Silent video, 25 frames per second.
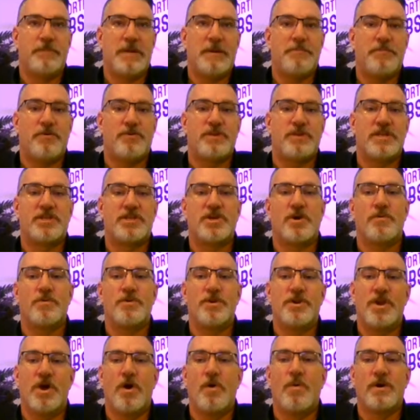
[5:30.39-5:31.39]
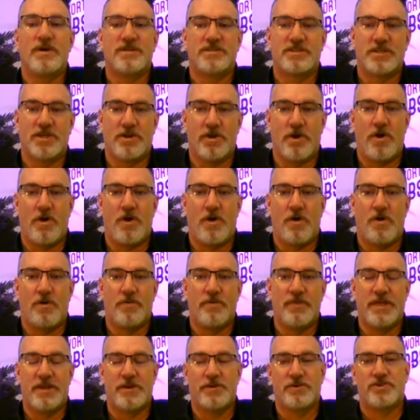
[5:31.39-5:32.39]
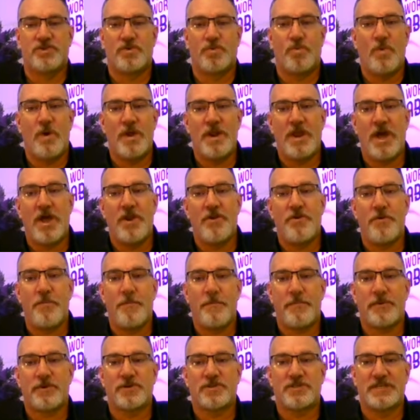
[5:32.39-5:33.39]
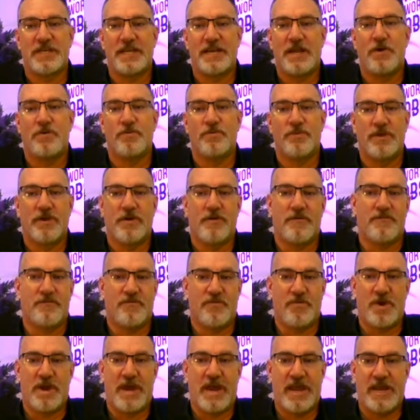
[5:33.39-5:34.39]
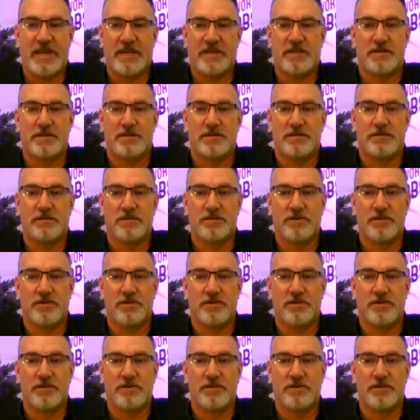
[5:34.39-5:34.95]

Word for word: people that don't know us at all that are 100% out there for hate.